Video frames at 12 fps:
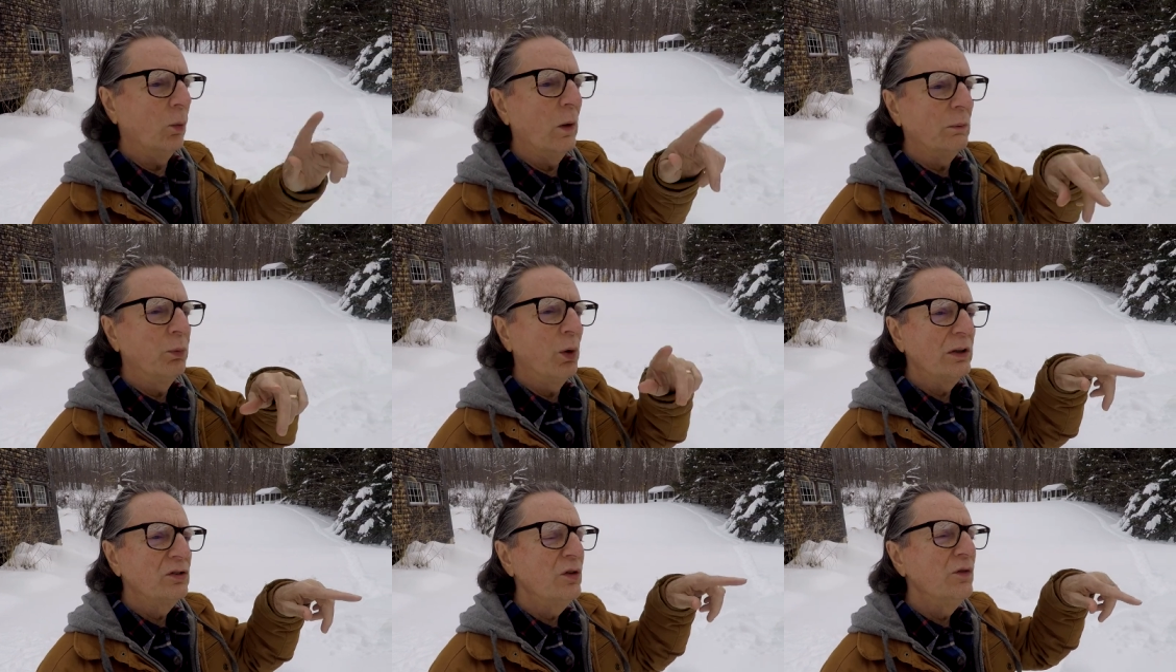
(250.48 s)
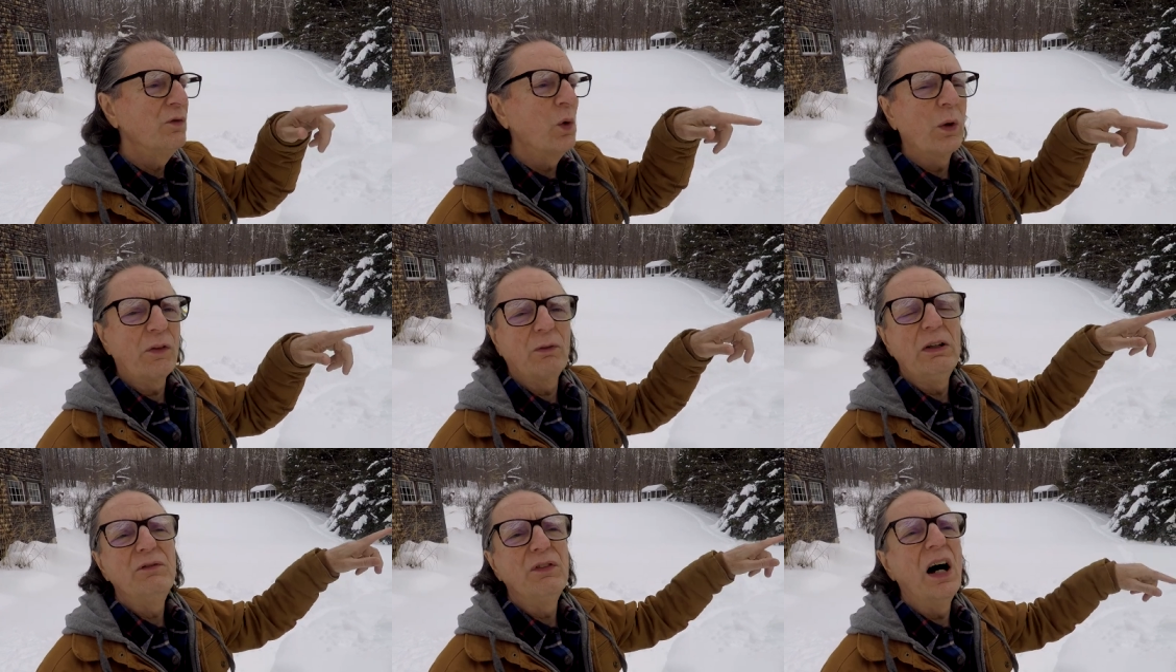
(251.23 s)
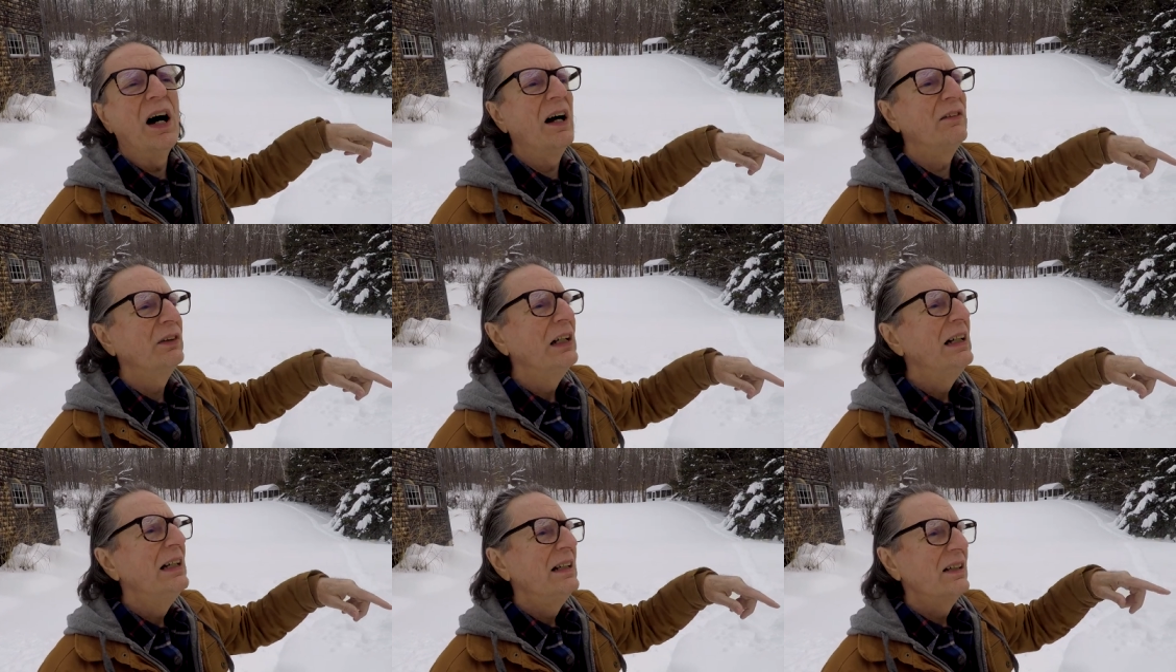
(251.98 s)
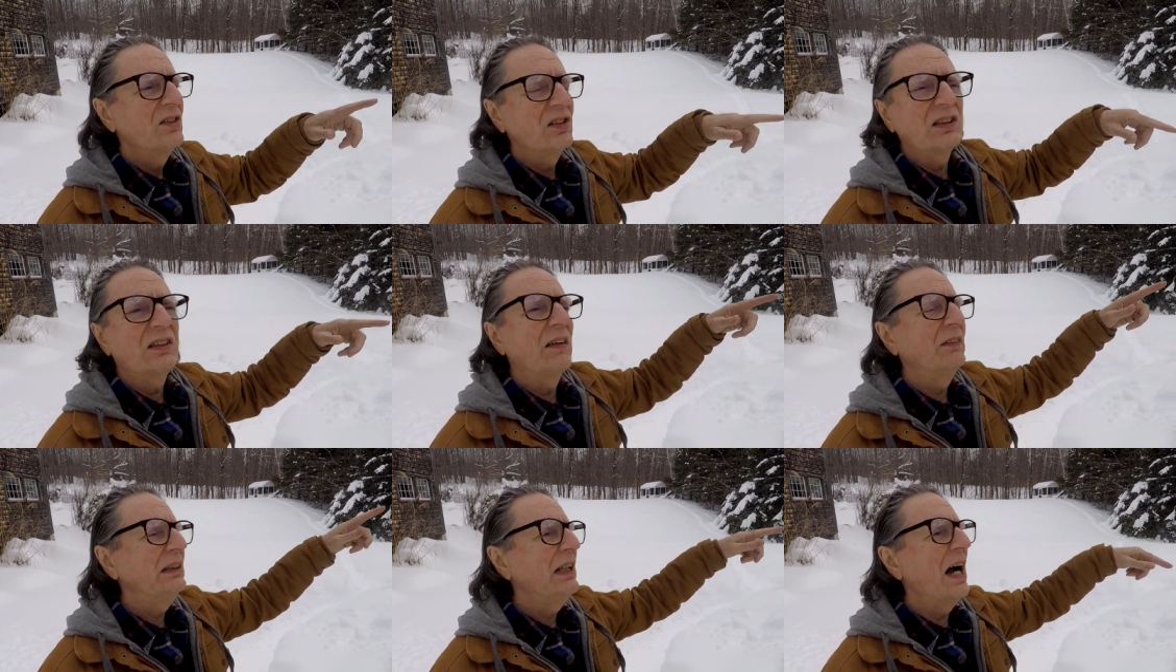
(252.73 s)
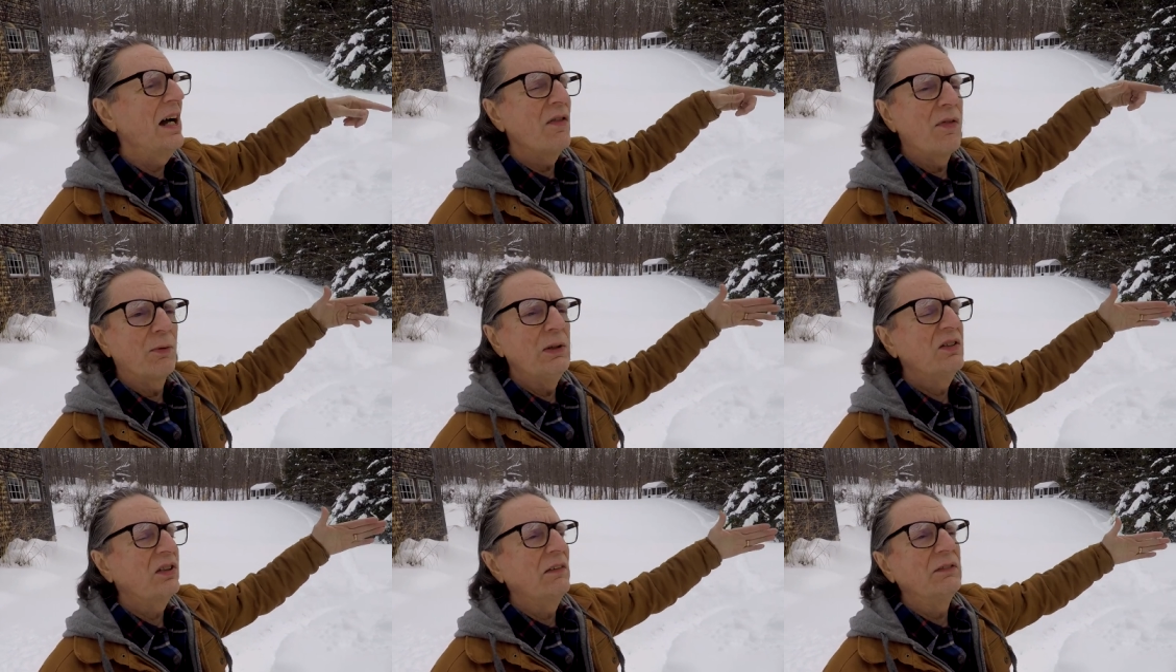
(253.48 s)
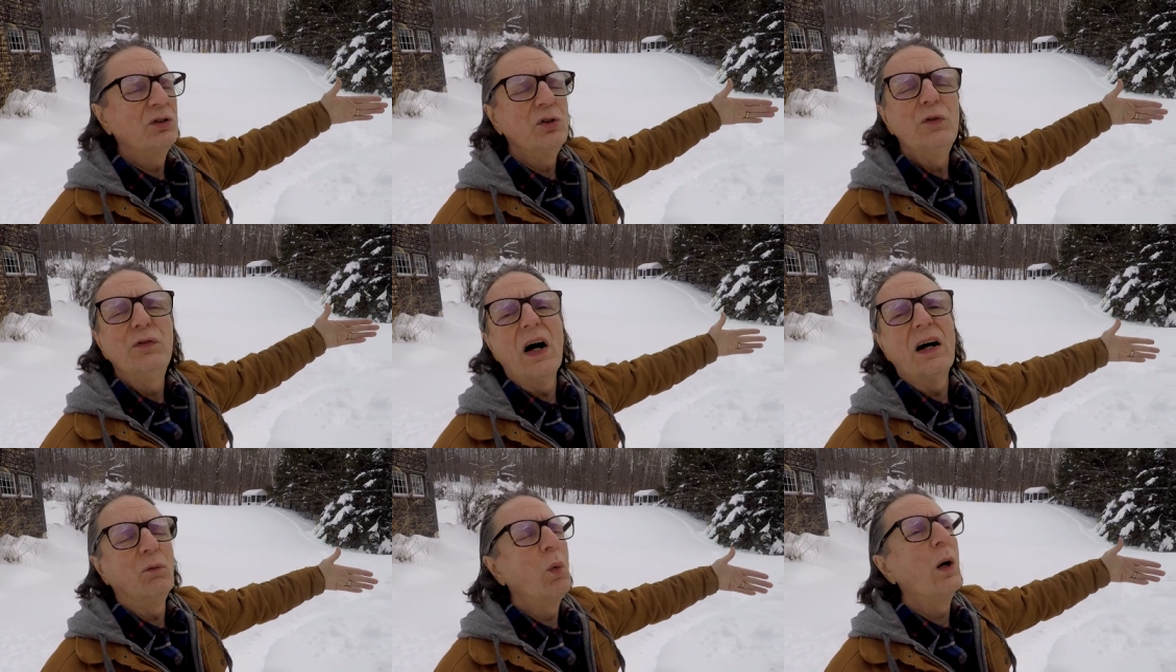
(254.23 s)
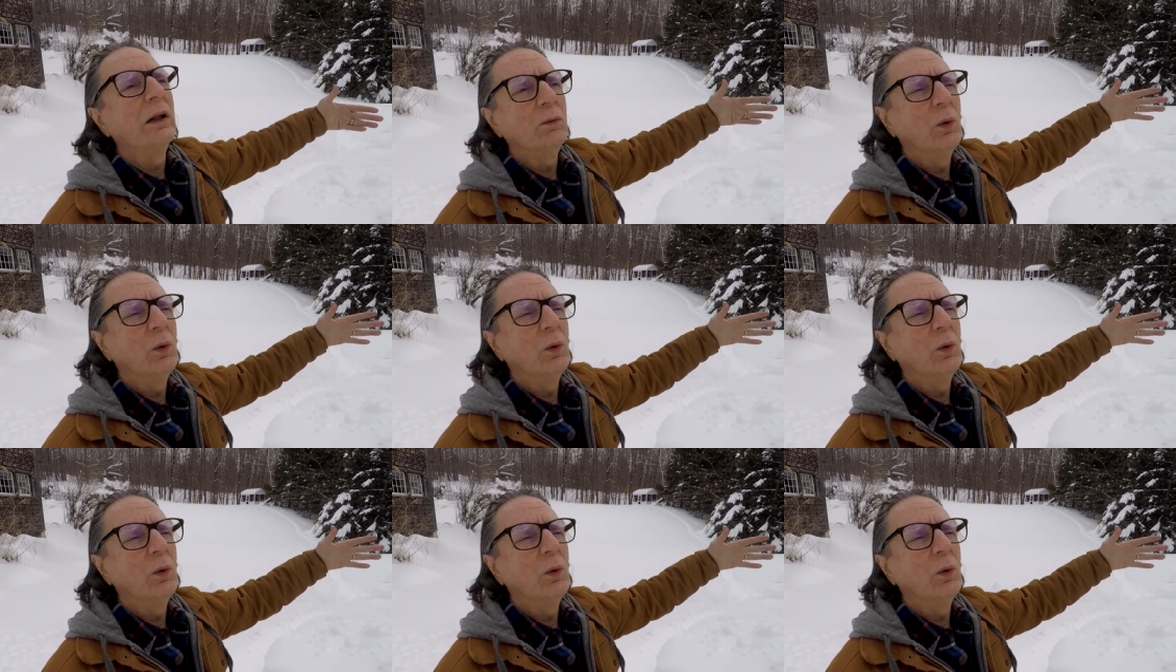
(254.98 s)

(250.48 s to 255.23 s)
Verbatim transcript: 1.2435.